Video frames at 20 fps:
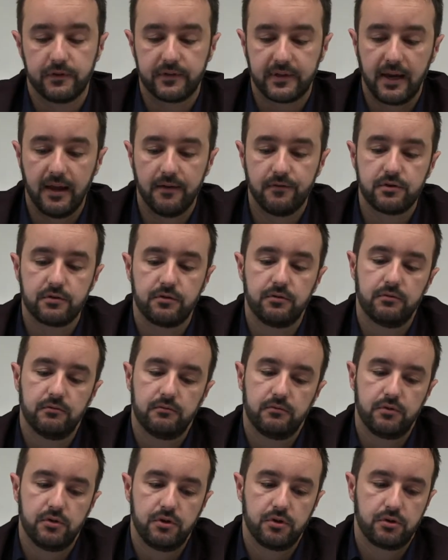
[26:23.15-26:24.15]
the
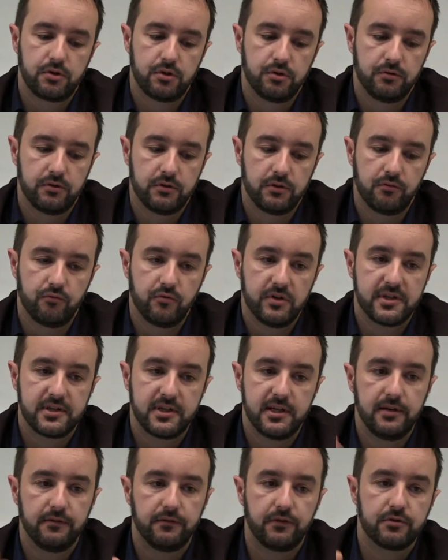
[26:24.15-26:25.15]
television you could
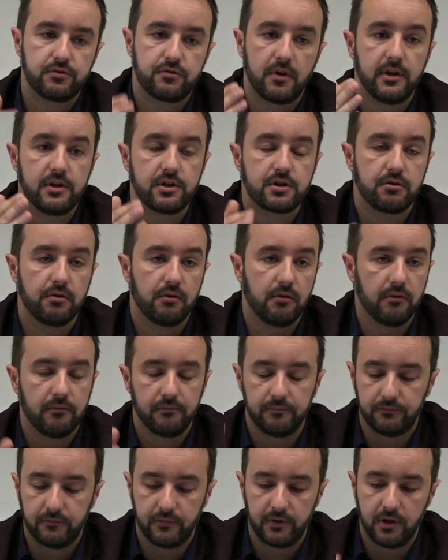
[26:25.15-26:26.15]
receive the
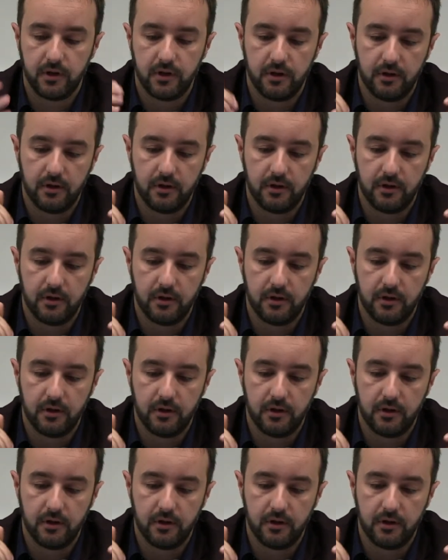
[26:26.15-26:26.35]
traditional